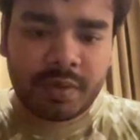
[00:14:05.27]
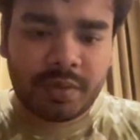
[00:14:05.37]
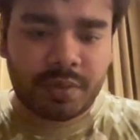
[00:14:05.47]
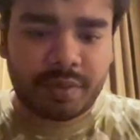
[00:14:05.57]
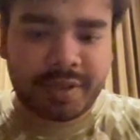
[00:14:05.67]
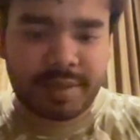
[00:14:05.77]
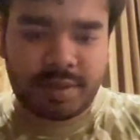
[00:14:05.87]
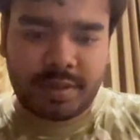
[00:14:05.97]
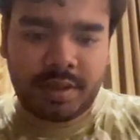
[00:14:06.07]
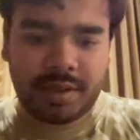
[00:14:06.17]
So it's
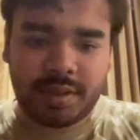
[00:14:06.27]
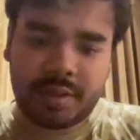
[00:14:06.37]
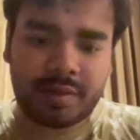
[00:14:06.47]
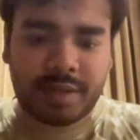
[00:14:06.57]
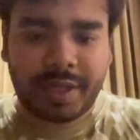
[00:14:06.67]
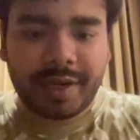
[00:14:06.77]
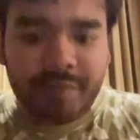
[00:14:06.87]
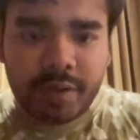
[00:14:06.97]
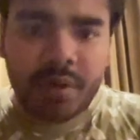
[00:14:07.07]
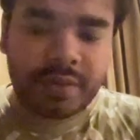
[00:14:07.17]
again we
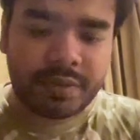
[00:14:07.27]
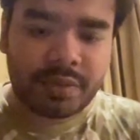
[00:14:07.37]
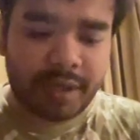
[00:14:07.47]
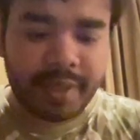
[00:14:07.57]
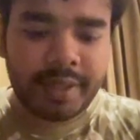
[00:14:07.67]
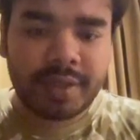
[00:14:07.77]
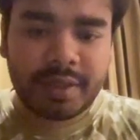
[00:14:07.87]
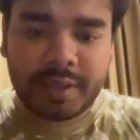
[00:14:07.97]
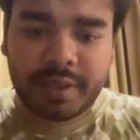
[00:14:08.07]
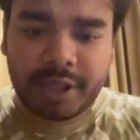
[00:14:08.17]
are going to install it,
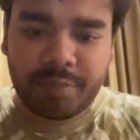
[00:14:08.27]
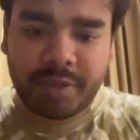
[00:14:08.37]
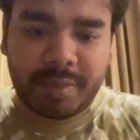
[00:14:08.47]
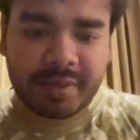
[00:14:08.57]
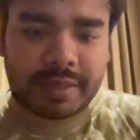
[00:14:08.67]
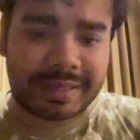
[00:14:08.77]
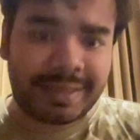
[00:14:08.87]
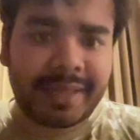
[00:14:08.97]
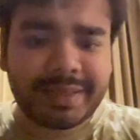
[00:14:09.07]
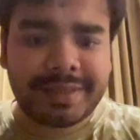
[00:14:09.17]
npm install
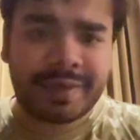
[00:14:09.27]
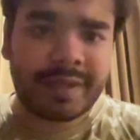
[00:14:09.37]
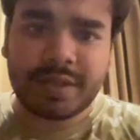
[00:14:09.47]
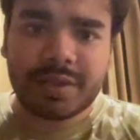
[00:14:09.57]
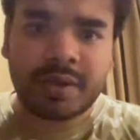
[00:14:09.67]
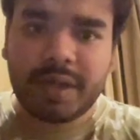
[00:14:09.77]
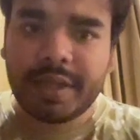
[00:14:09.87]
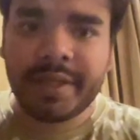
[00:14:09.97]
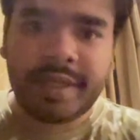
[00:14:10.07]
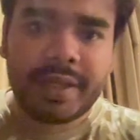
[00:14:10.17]
Express. It will install it.
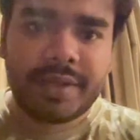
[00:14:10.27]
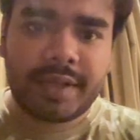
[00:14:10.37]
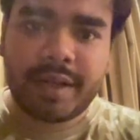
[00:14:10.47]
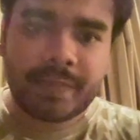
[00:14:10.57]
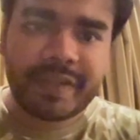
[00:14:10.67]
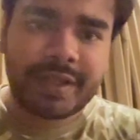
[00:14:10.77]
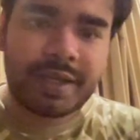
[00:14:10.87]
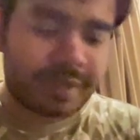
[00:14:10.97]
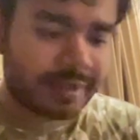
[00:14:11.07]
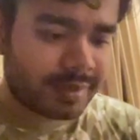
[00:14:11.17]
So yeah,
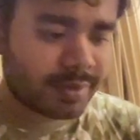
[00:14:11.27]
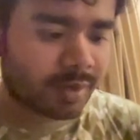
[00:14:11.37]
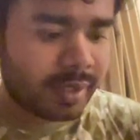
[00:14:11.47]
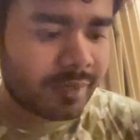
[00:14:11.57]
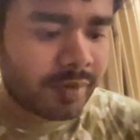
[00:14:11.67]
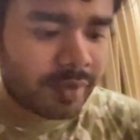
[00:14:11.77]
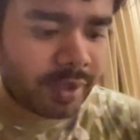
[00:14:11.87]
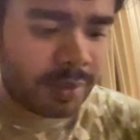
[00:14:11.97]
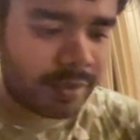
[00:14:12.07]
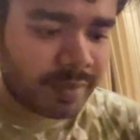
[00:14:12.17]
until it's installing, what we can
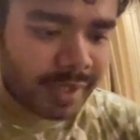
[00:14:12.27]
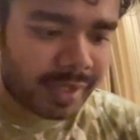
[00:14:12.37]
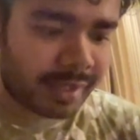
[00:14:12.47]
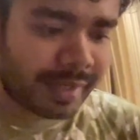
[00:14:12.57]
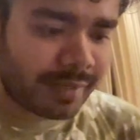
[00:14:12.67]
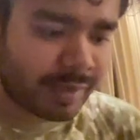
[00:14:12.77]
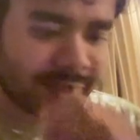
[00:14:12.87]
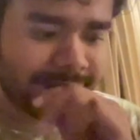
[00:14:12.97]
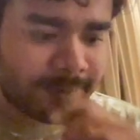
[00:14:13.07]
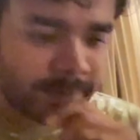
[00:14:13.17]
do is we can create a
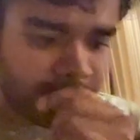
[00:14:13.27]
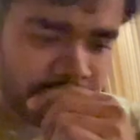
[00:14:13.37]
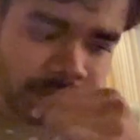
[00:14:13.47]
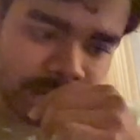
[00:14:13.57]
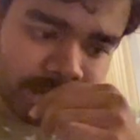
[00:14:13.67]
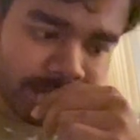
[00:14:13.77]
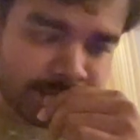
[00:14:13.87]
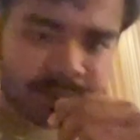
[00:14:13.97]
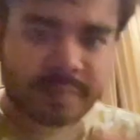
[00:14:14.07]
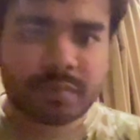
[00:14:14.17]
function. Yeah,
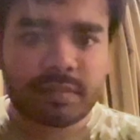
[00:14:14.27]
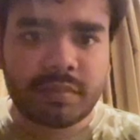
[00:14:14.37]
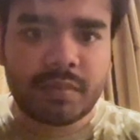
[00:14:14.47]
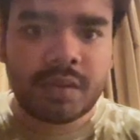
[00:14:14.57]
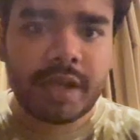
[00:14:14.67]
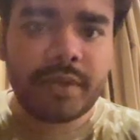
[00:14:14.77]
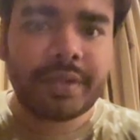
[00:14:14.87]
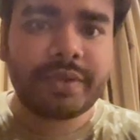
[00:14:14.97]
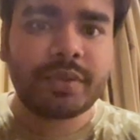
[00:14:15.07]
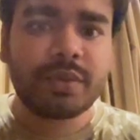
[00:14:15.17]
and
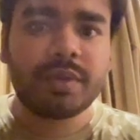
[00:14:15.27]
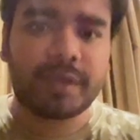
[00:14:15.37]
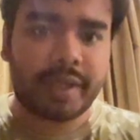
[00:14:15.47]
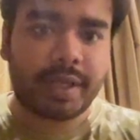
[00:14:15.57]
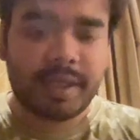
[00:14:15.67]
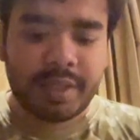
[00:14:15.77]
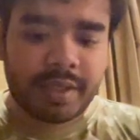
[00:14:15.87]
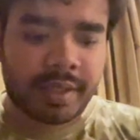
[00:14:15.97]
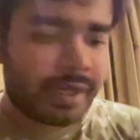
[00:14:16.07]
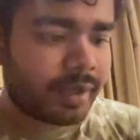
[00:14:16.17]
also okay,
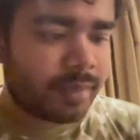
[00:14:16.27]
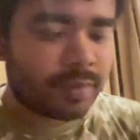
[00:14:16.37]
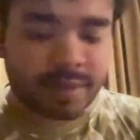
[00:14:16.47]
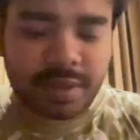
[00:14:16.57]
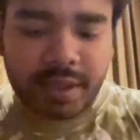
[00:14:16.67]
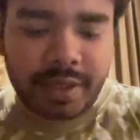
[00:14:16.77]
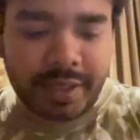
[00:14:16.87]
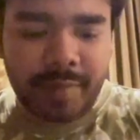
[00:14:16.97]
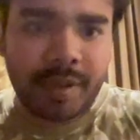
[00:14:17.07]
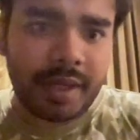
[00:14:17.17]
here comes the
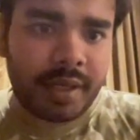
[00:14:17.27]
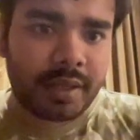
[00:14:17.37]
tricky part.